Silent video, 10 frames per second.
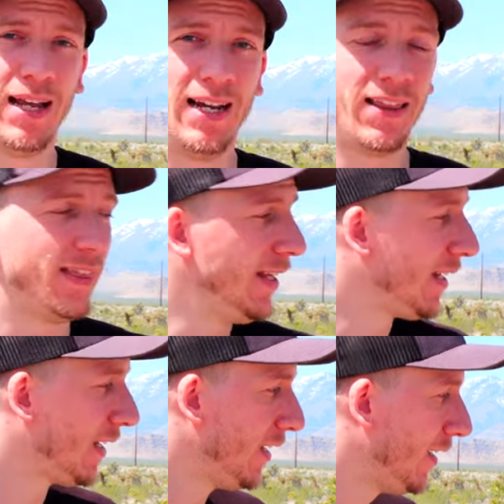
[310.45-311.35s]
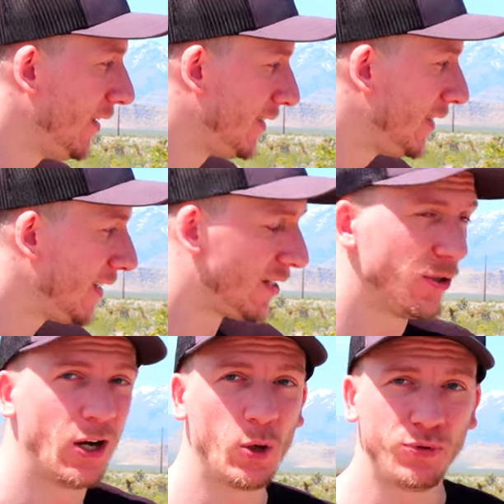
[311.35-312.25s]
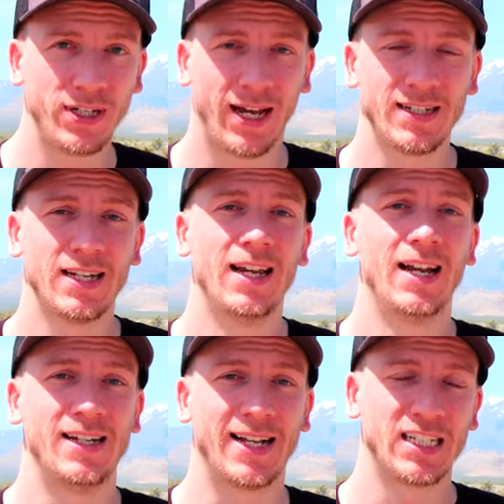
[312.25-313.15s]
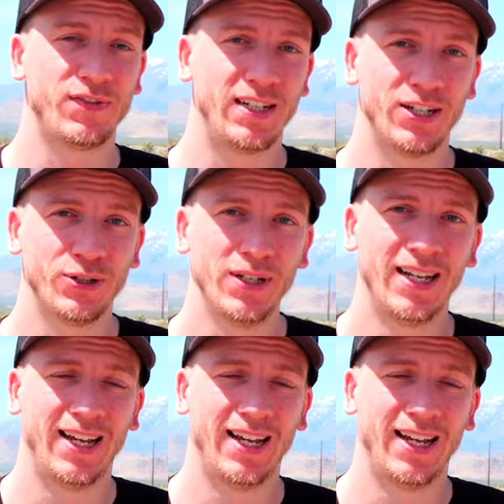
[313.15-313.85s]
And I think um, this is it. So I hope you guys like this video,